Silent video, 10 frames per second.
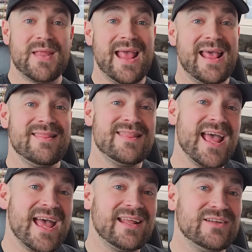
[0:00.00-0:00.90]
And
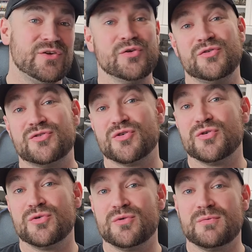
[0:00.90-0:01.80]
then you
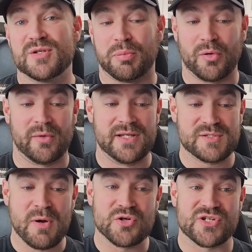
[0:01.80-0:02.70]
do deploy
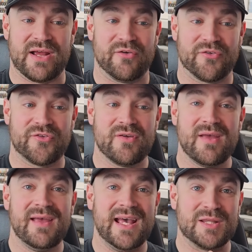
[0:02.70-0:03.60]
smoke shells
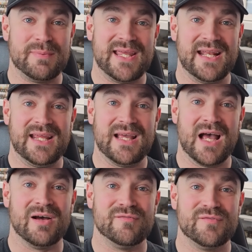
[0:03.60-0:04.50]
at the beginning
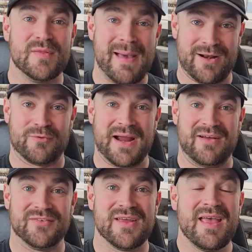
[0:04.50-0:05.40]
of the battle round,
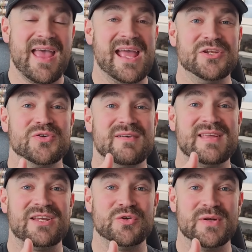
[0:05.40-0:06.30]
and you give
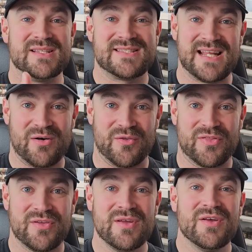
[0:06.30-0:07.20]
that unit stealth.
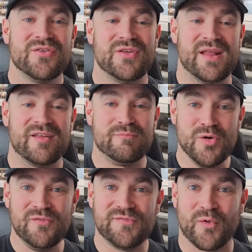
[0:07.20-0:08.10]
So now they've
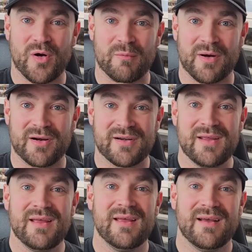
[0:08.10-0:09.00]
moved forward,
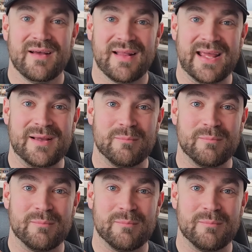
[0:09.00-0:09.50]
like,